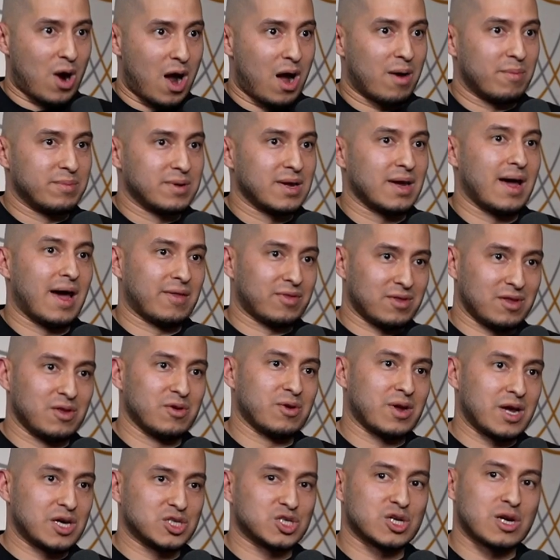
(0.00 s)
robbed at the right.
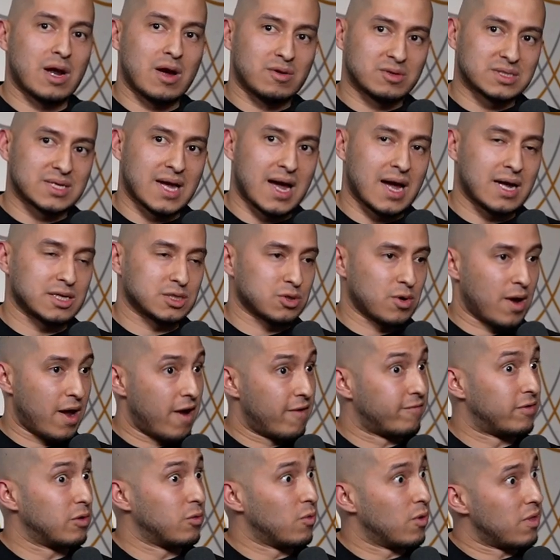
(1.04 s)
location I was at. So
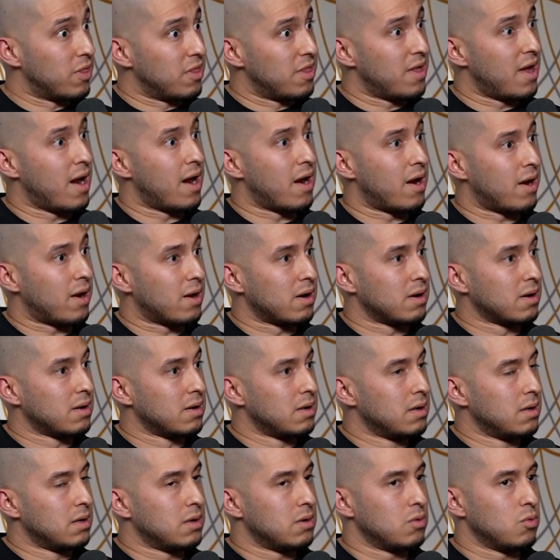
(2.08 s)
everyone there
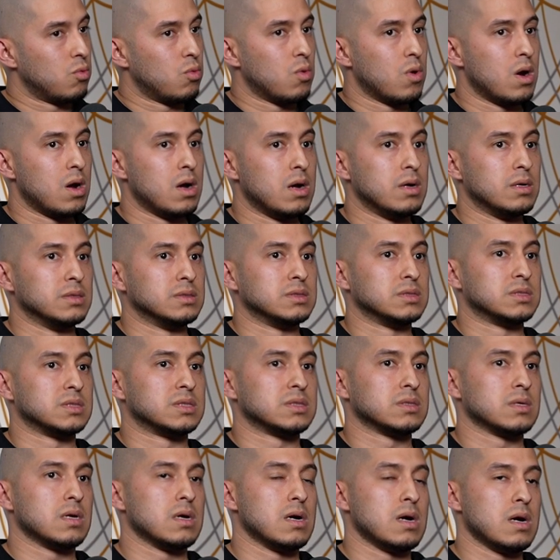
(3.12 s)

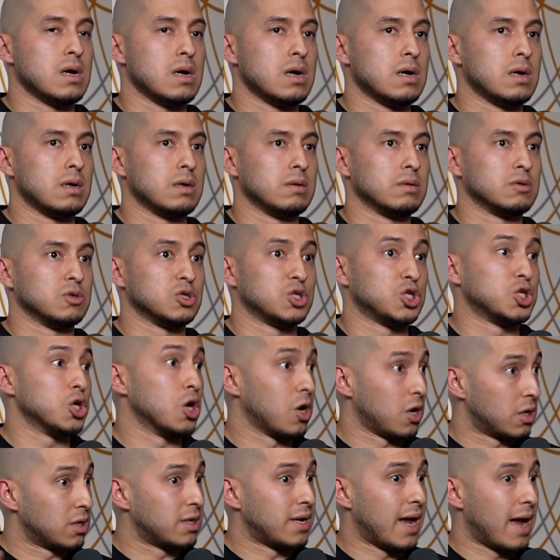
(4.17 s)
was uh,
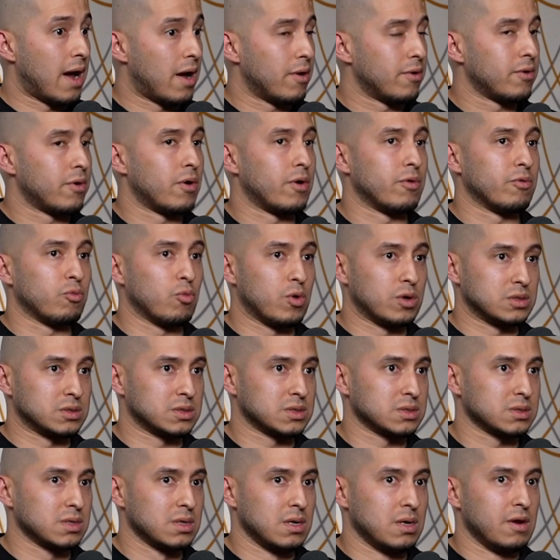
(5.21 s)
shook down or
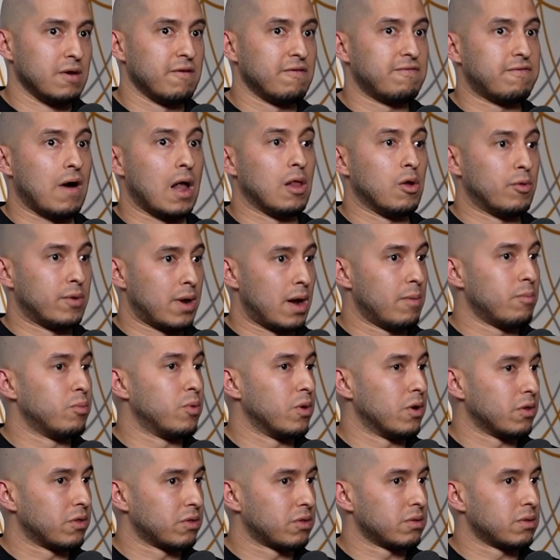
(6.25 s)
was followed up
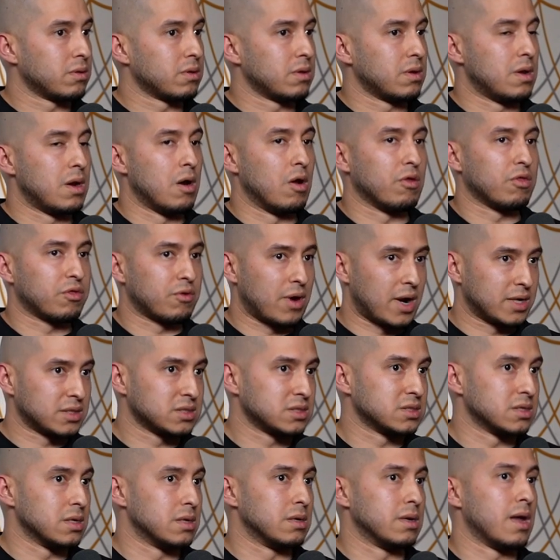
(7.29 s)
with, you know,
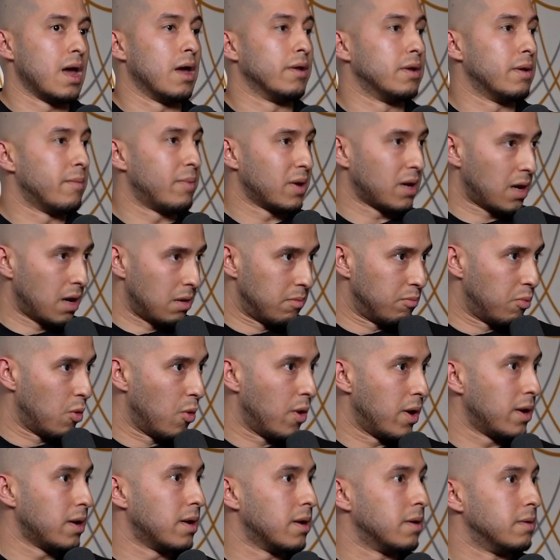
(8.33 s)
threats and held up at
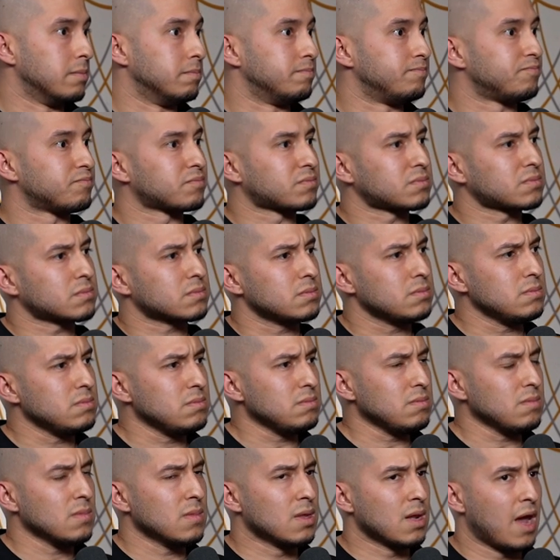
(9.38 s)
gunpoint. And
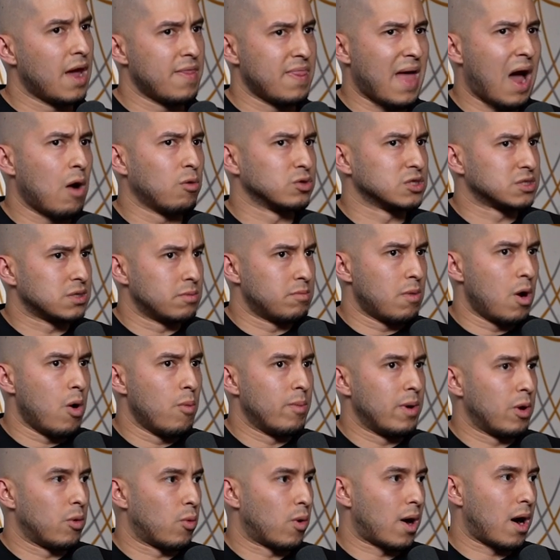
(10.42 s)
and that was the
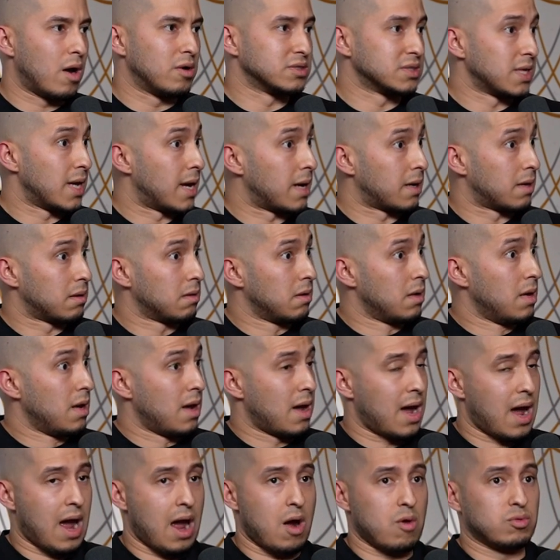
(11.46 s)
moment where I was like,
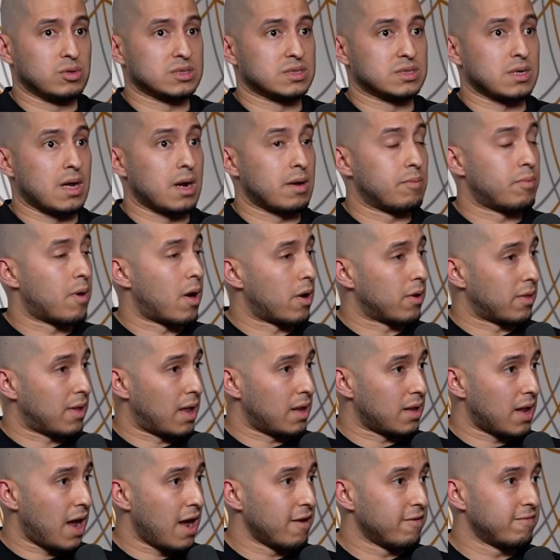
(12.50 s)
I was not a part of
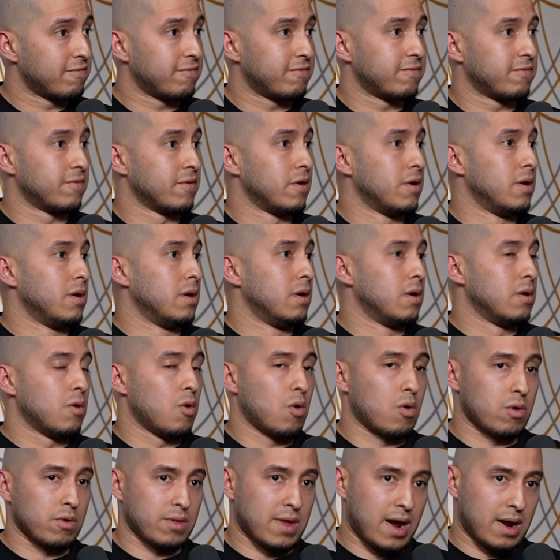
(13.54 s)
that life
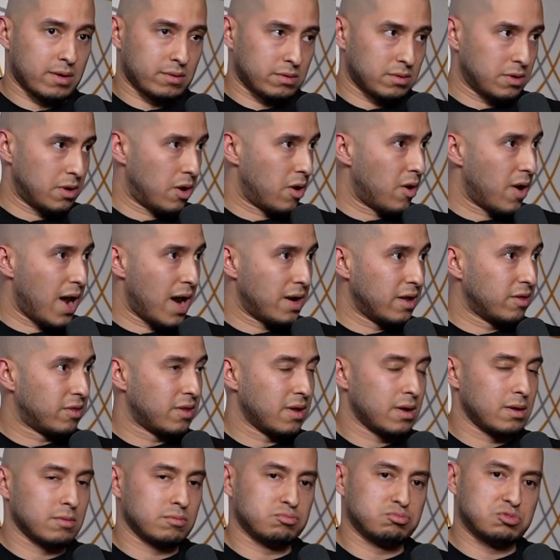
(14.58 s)
or that, you know,
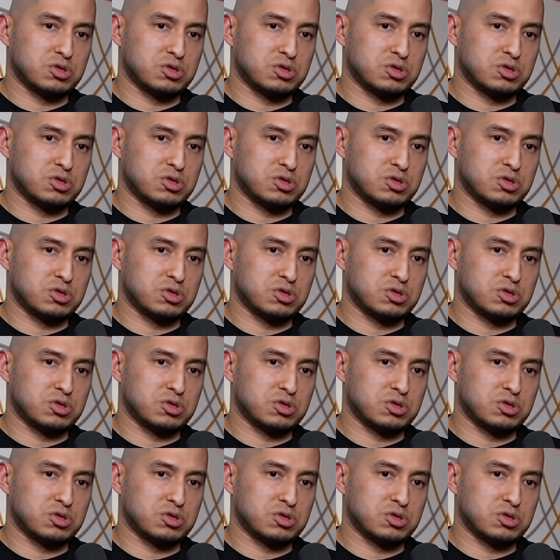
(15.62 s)
anything.